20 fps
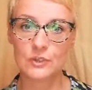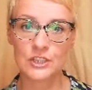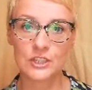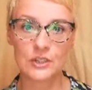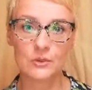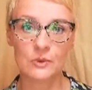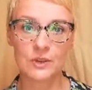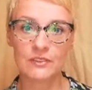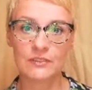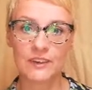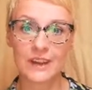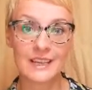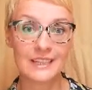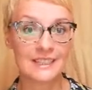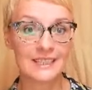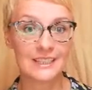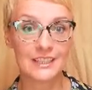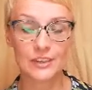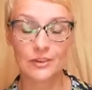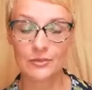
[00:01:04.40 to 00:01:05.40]
which you will
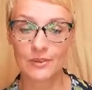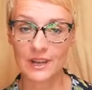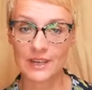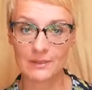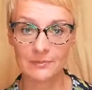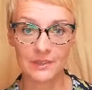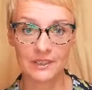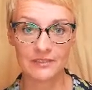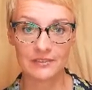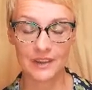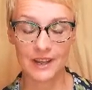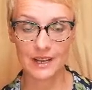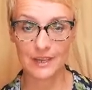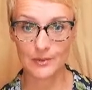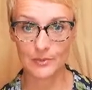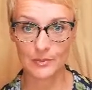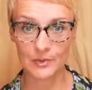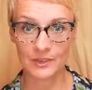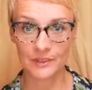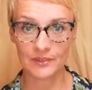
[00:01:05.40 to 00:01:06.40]
find incredibly
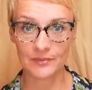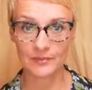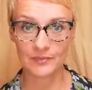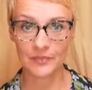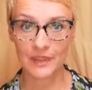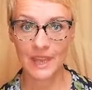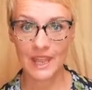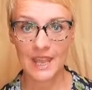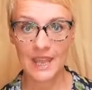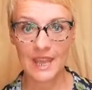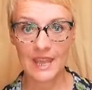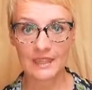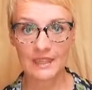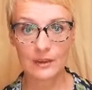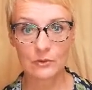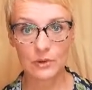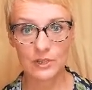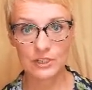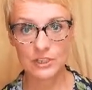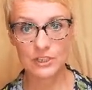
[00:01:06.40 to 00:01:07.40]
valuable.
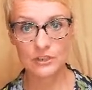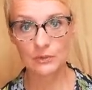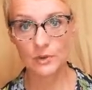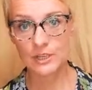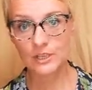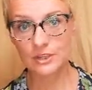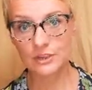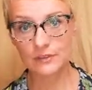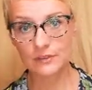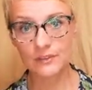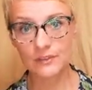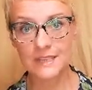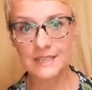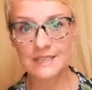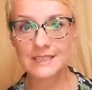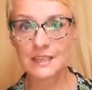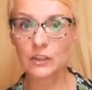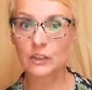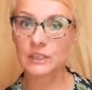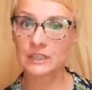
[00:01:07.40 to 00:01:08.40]
The registration fee
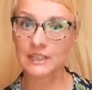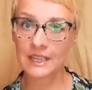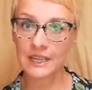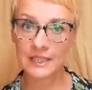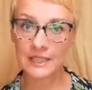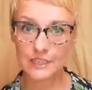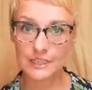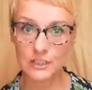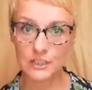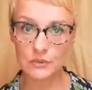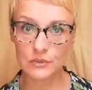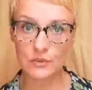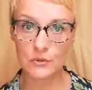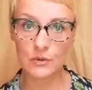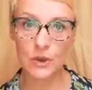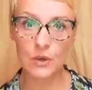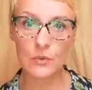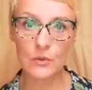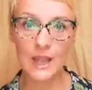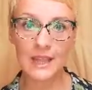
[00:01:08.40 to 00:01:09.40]
is only 19
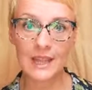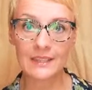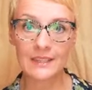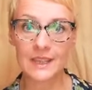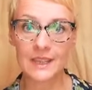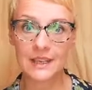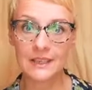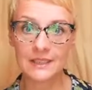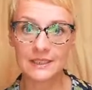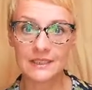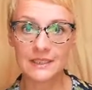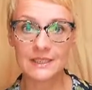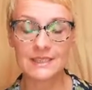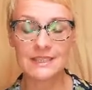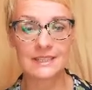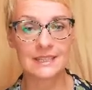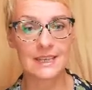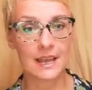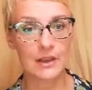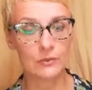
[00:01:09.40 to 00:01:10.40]
euro and the link
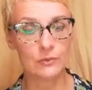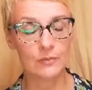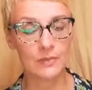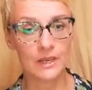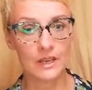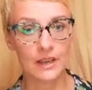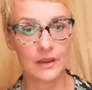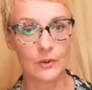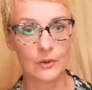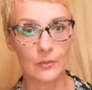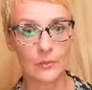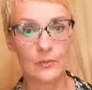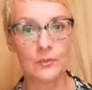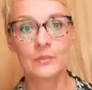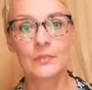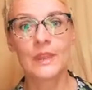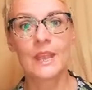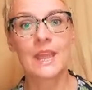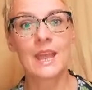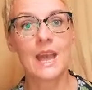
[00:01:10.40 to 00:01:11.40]
is down below.
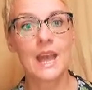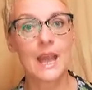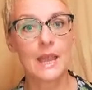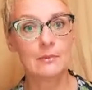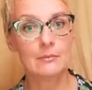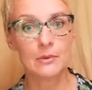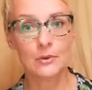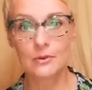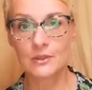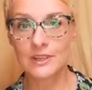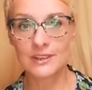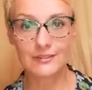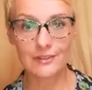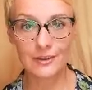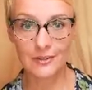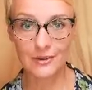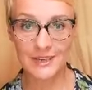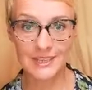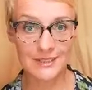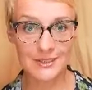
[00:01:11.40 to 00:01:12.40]
I'm looking
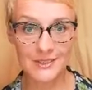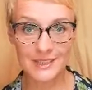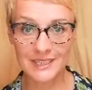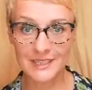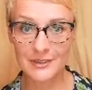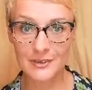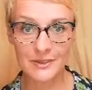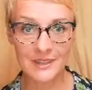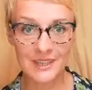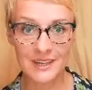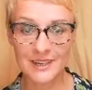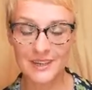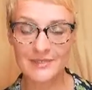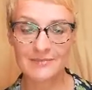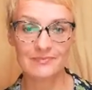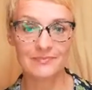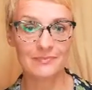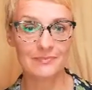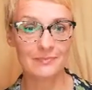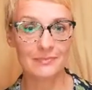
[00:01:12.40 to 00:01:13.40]
forward to see you
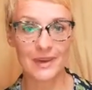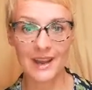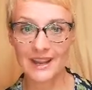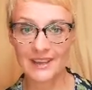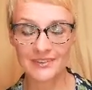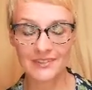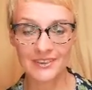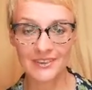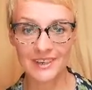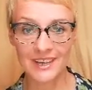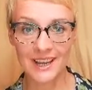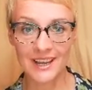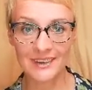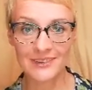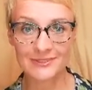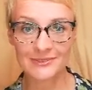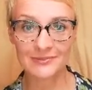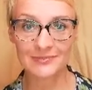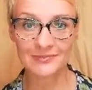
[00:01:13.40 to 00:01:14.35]
there. Bye for now.